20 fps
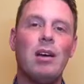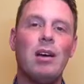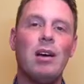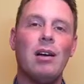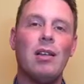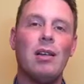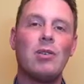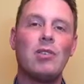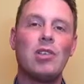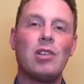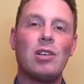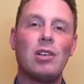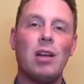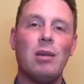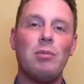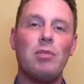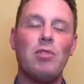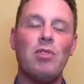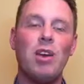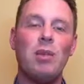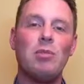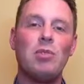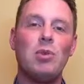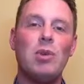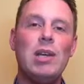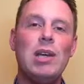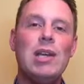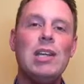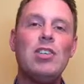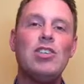That was their claim to fame. So
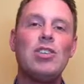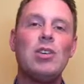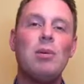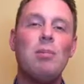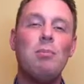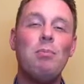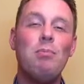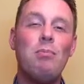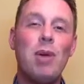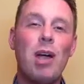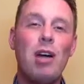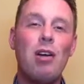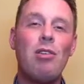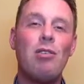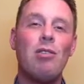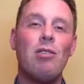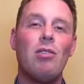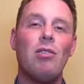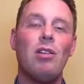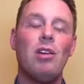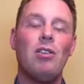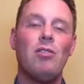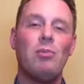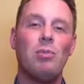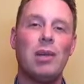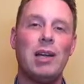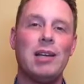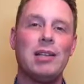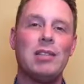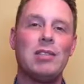each barrel
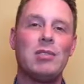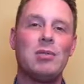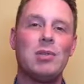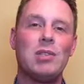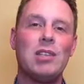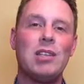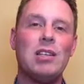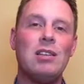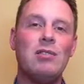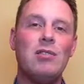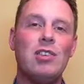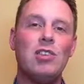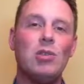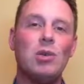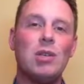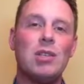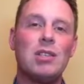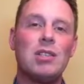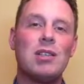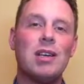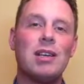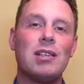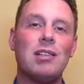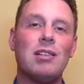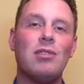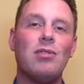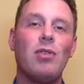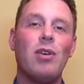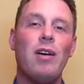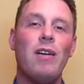of Blanton's was individually
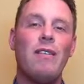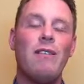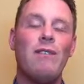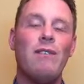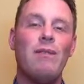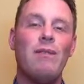selected for